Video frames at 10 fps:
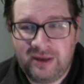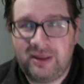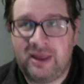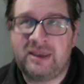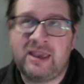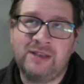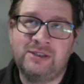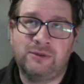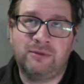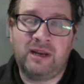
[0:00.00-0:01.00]
that
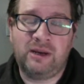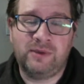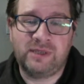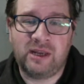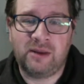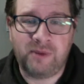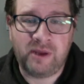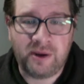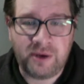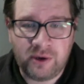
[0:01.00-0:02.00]
Kesselring was going to
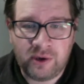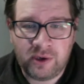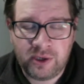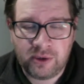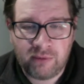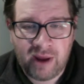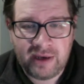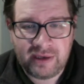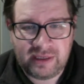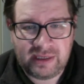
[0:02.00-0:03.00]
be on your
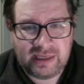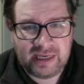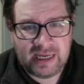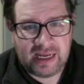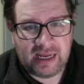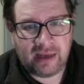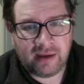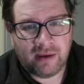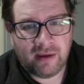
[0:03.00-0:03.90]
right D,